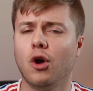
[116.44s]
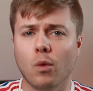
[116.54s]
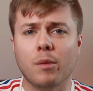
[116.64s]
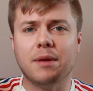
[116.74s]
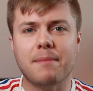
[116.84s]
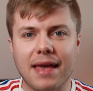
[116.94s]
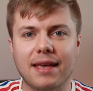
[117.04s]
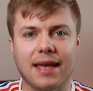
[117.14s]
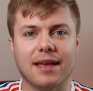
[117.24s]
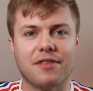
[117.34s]
will be
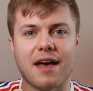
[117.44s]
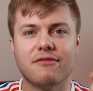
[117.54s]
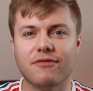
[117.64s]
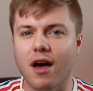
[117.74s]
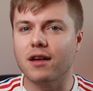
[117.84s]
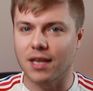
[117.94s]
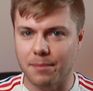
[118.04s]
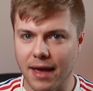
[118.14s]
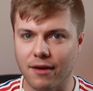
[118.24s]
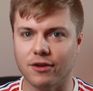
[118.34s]
making their first
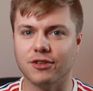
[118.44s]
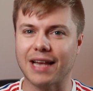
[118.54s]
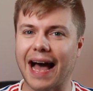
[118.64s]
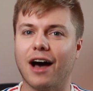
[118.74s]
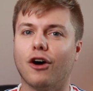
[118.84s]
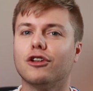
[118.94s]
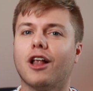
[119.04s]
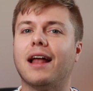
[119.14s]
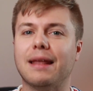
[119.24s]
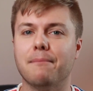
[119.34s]
appearance at
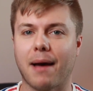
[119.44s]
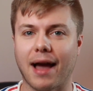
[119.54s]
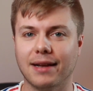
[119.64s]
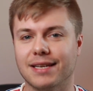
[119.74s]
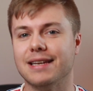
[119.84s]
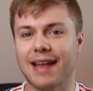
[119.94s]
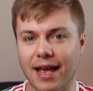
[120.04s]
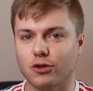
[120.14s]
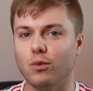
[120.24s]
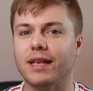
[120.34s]
Online Impact
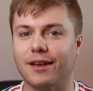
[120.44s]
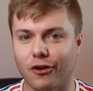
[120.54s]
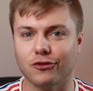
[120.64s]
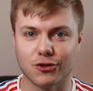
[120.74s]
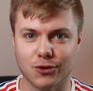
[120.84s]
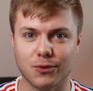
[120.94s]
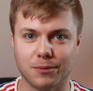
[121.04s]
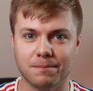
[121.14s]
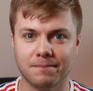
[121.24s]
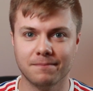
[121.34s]
next week on
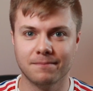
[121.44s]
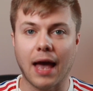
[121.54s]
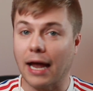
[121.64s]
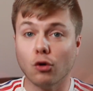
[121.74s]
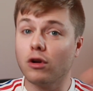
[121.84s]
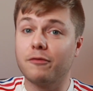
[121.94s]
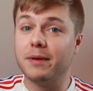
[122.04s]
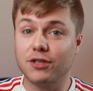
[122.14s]
Zoom. And all I've been